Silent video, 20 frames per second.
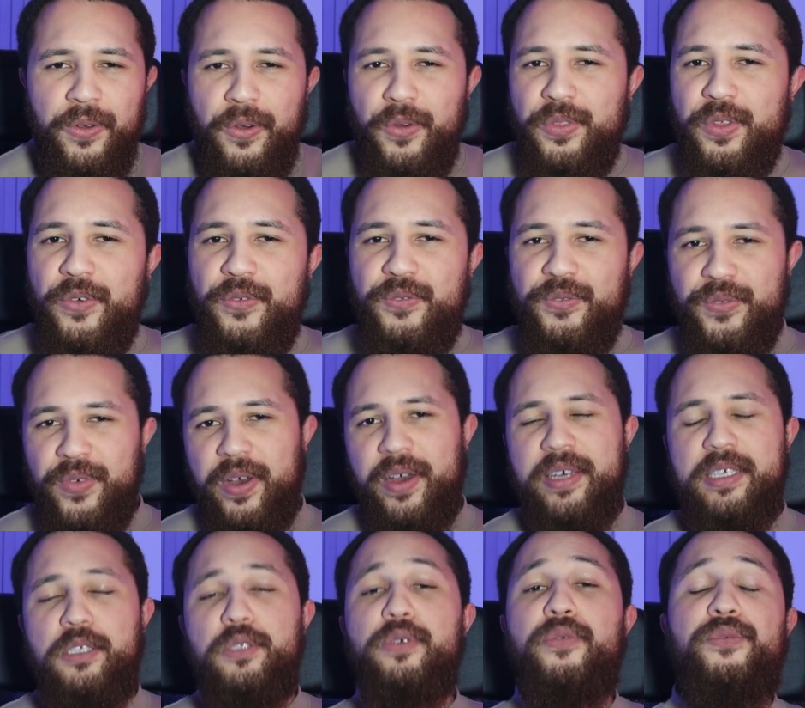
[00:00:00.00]
on the
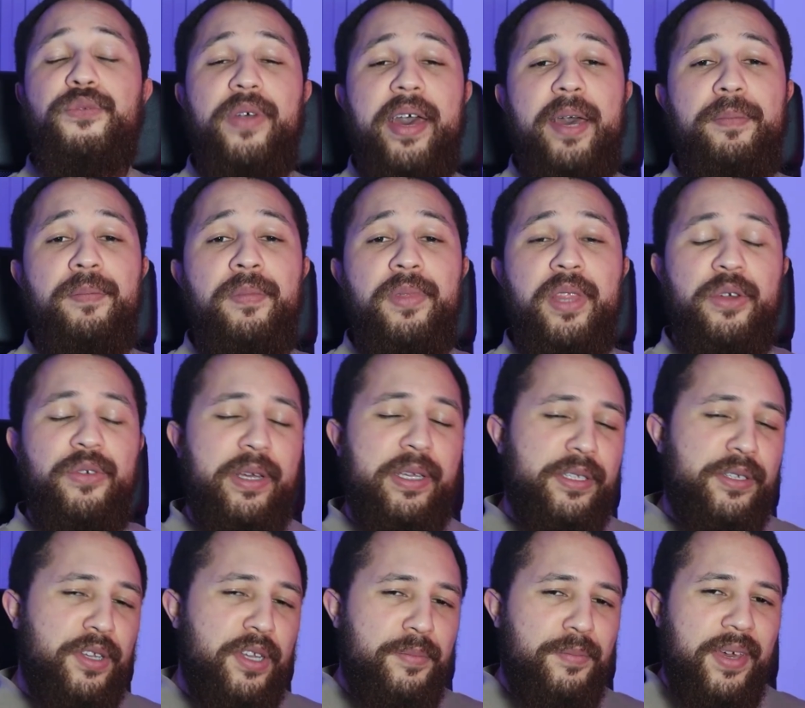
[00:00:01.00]
1st of Feb, there is
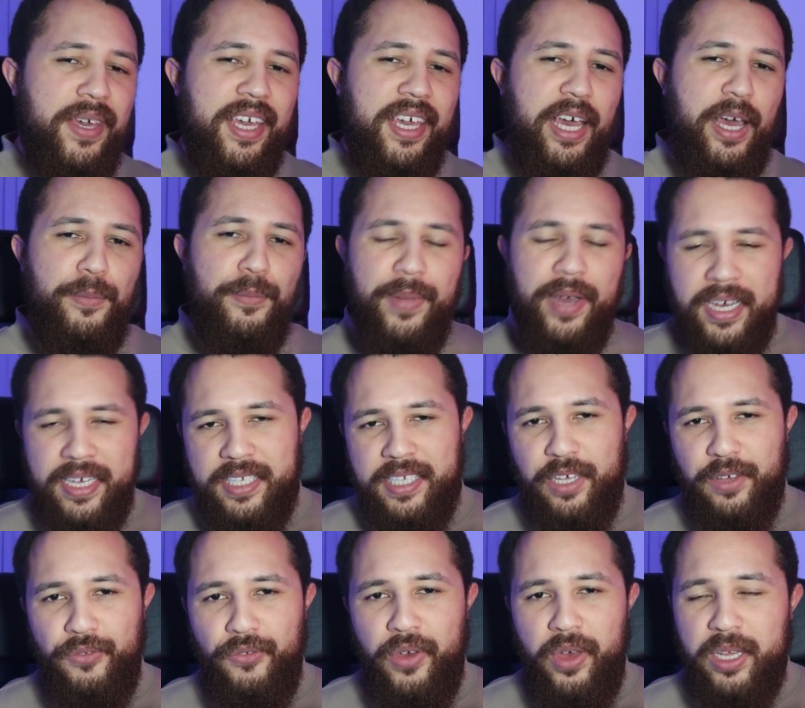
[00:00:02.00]
going to be a
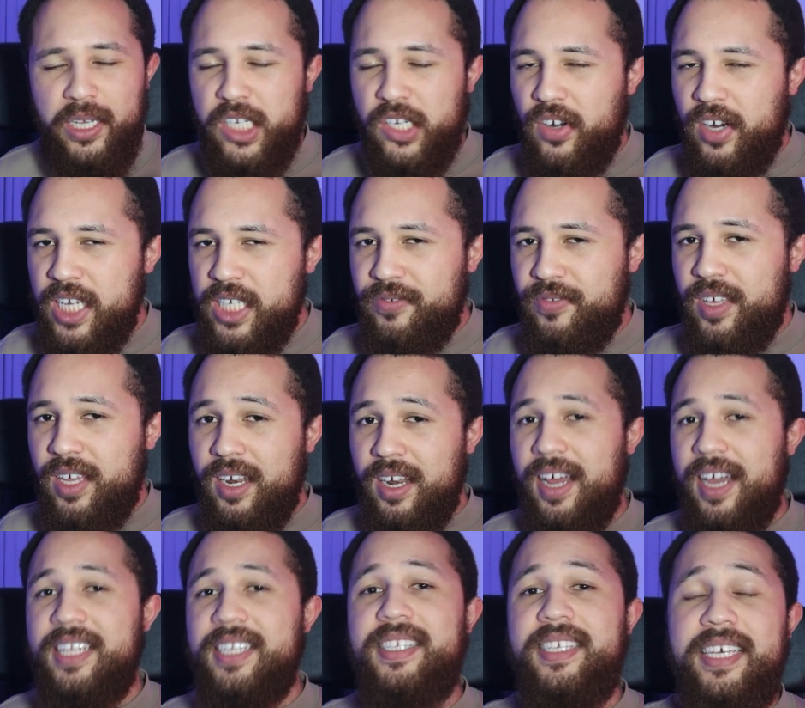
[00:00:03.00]
massive Transfer
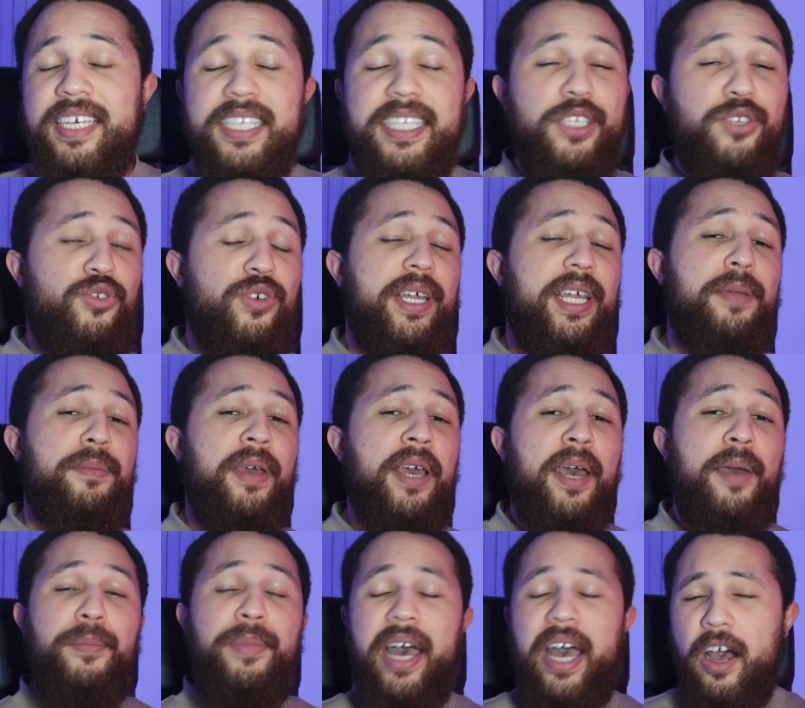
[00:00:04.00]
Deadline Day stream
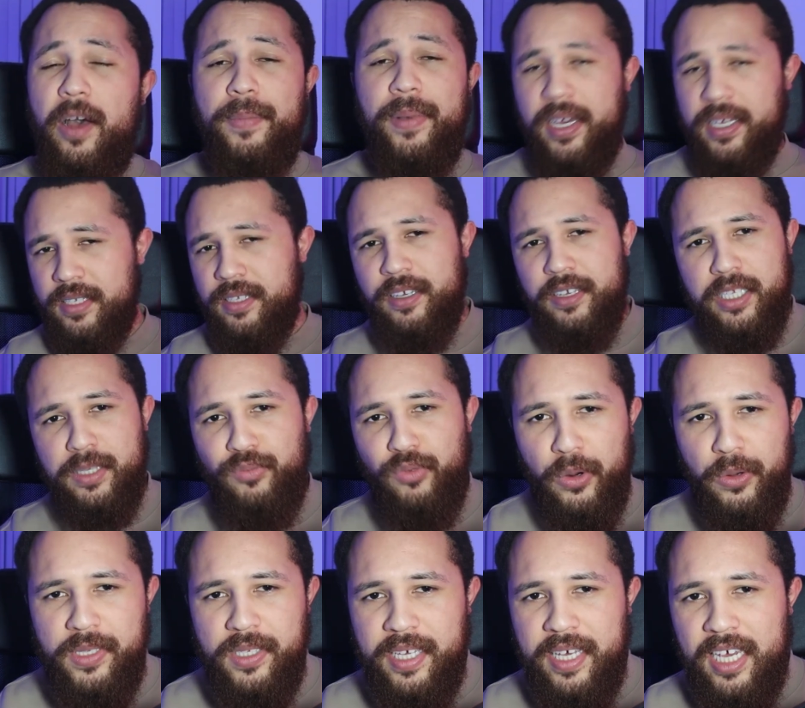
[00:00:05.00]
powered by Snickers
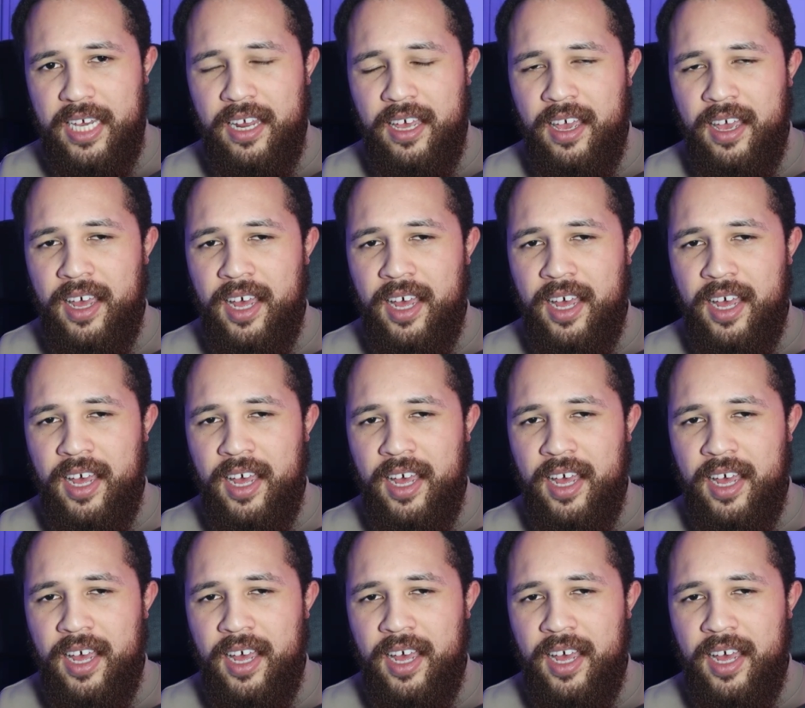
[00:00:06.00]
Protein.